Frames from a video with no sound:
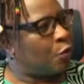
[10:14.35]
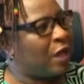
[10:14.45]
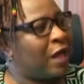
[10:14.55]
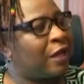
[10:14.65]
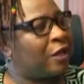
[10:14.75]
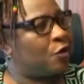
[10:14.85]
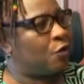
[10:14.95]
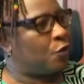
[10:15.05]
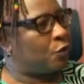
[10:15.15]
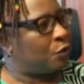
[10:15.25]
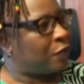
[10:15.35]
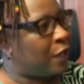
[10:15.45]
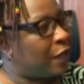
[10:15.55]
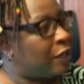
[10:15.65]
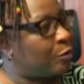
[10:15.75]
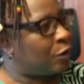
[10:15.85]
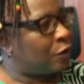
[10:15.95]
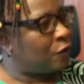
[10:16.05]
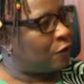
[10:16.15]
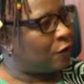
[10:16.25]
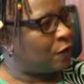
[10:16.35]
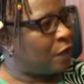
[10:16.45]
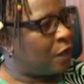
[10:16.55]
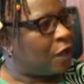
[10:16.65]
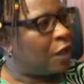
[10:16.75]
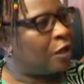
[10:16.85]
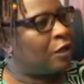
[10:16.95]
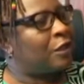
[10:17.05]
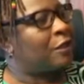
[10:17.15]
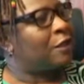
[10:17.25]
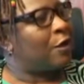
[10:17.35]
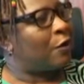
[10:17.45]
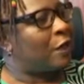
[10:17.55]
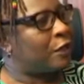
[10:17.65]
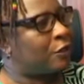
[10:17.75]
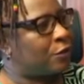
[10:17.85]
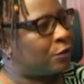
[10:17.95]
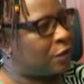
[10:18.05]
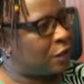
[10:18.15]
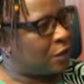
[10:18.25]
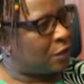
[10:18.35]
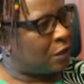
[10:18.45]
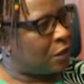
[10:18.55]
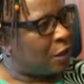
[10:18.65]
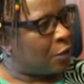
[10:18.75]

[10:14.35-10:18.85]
we are endowed with the animals. These are our resources.